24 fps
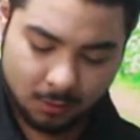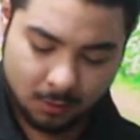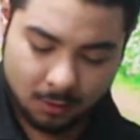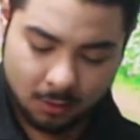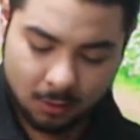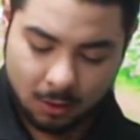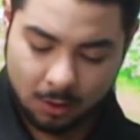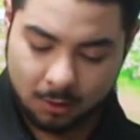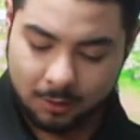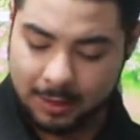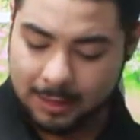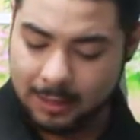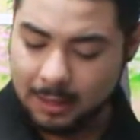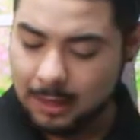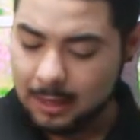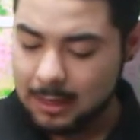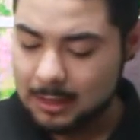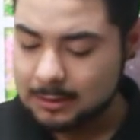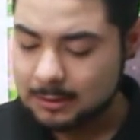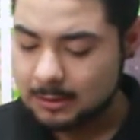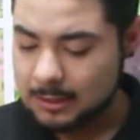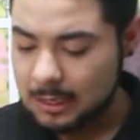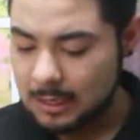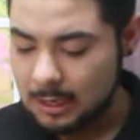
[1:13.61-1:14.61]
Alrighty
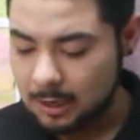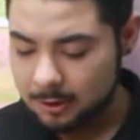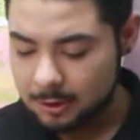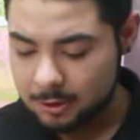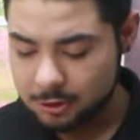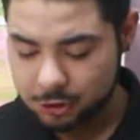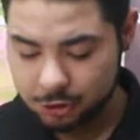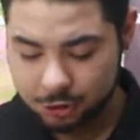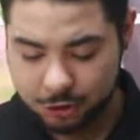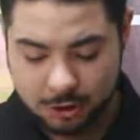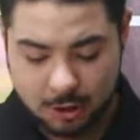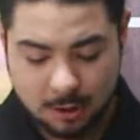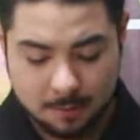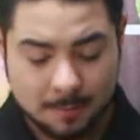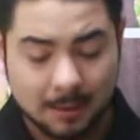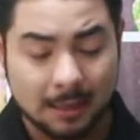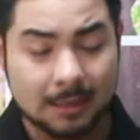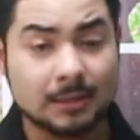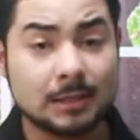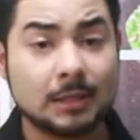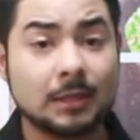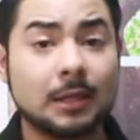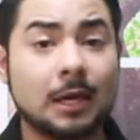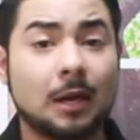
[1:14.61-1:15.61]
guys, and now that you're done
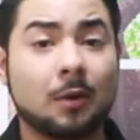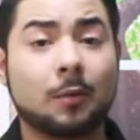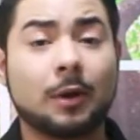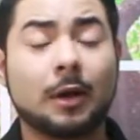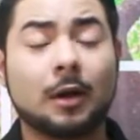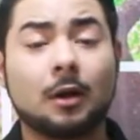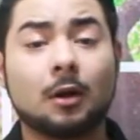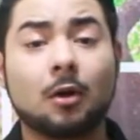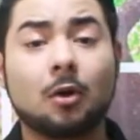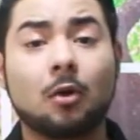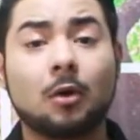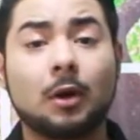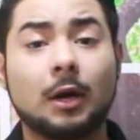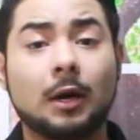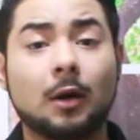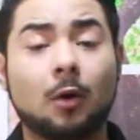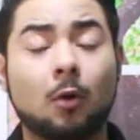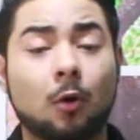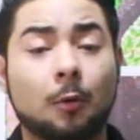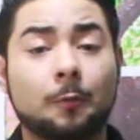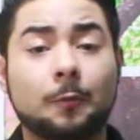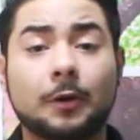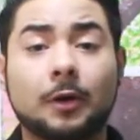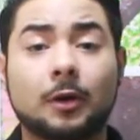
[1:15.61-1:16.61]
mixing that, we're gonna go ahead and
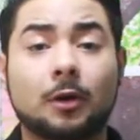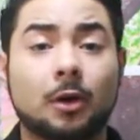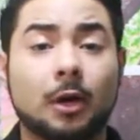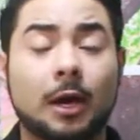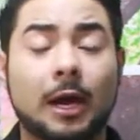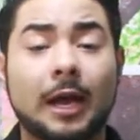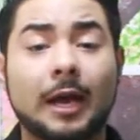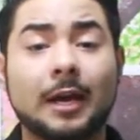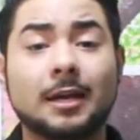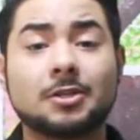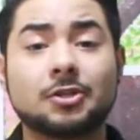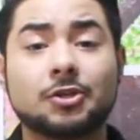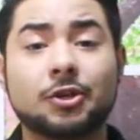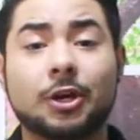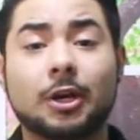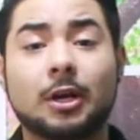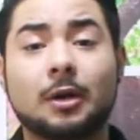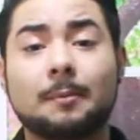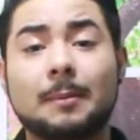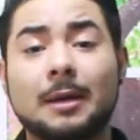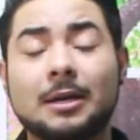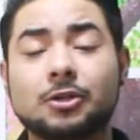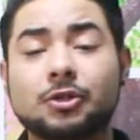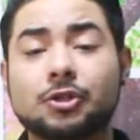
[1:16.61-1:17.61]
incorporate our eggs. You're gonna
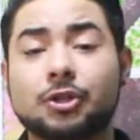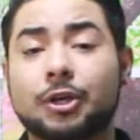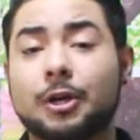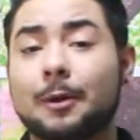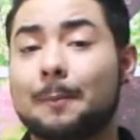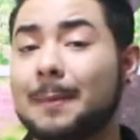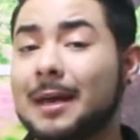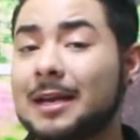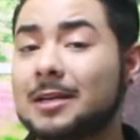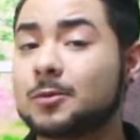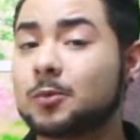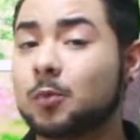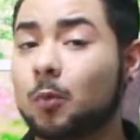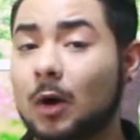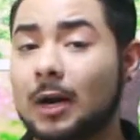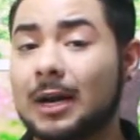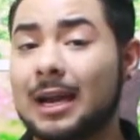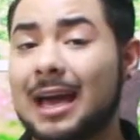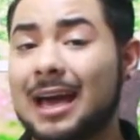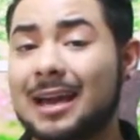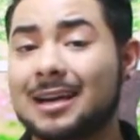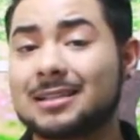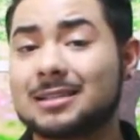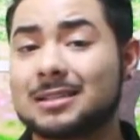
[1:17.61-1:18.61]
make sure to mix one
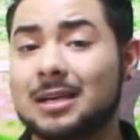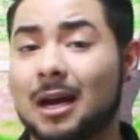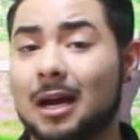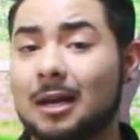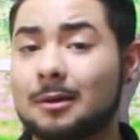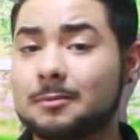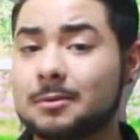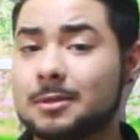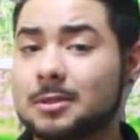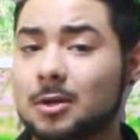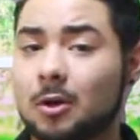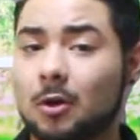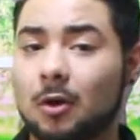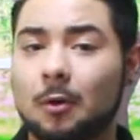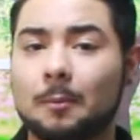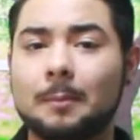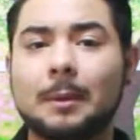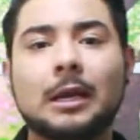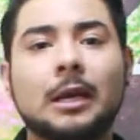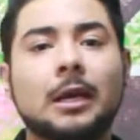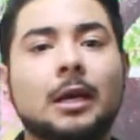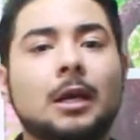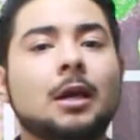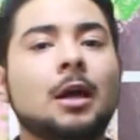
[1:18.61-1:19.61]
at a time. So
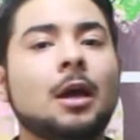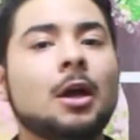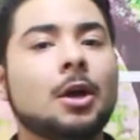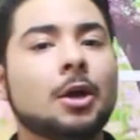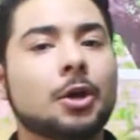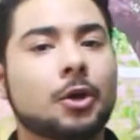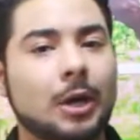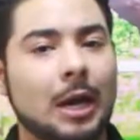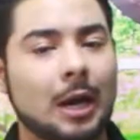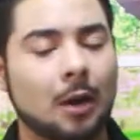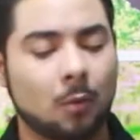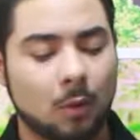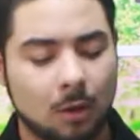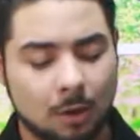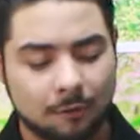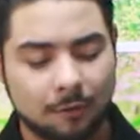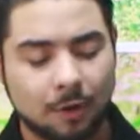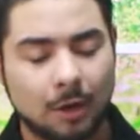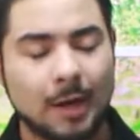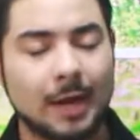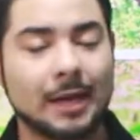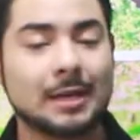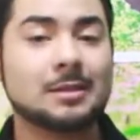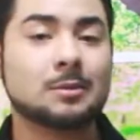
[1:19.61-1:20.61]
meaning crack one of
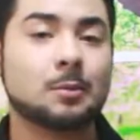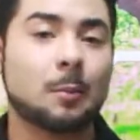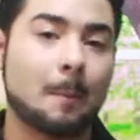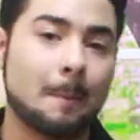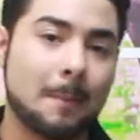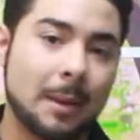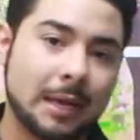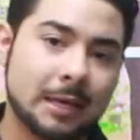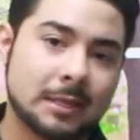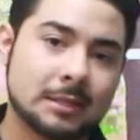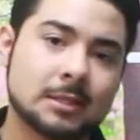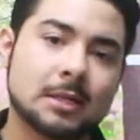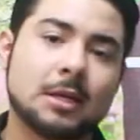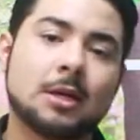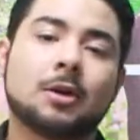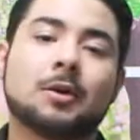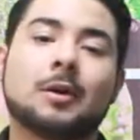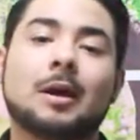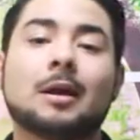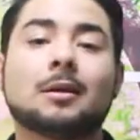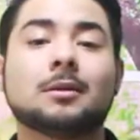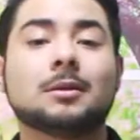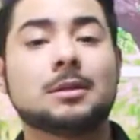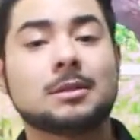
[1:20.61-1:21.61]
your eggs, mix,
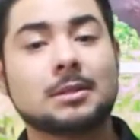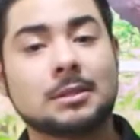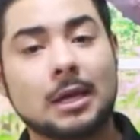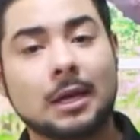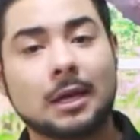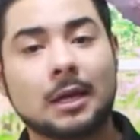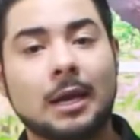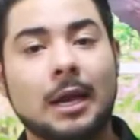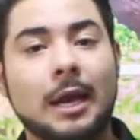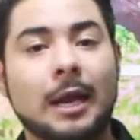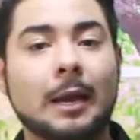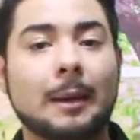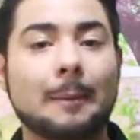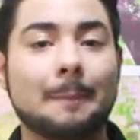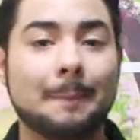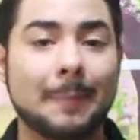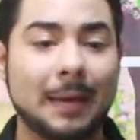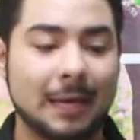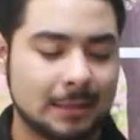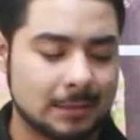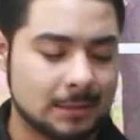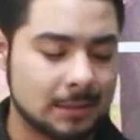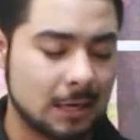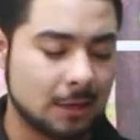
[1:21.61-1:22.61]
crack the second egg,
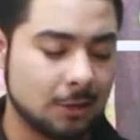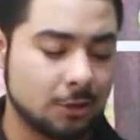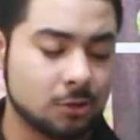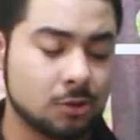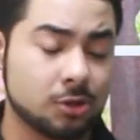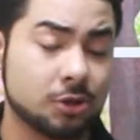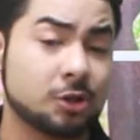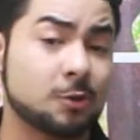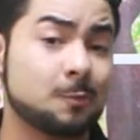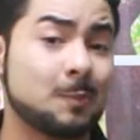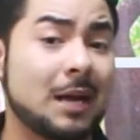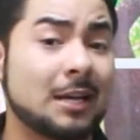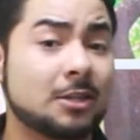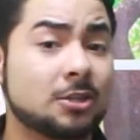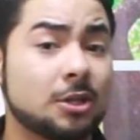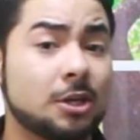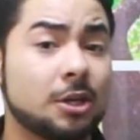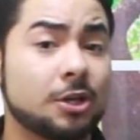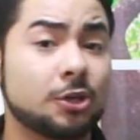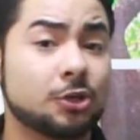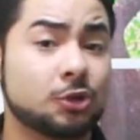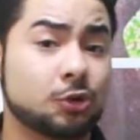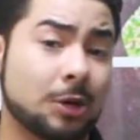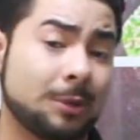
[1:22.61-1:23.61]
mix, and use your spatula
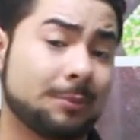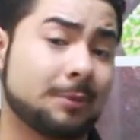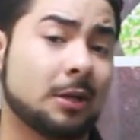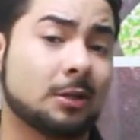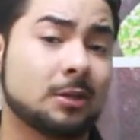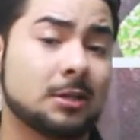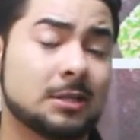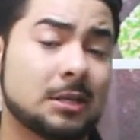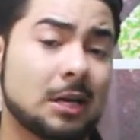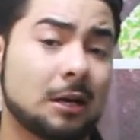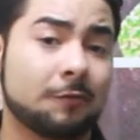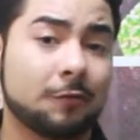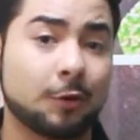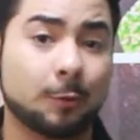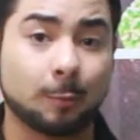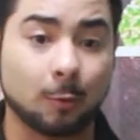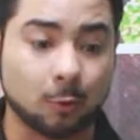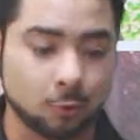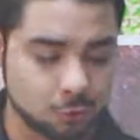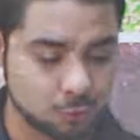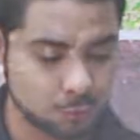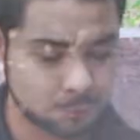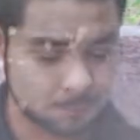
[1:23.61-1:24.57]
to scrape down the side of your bowls.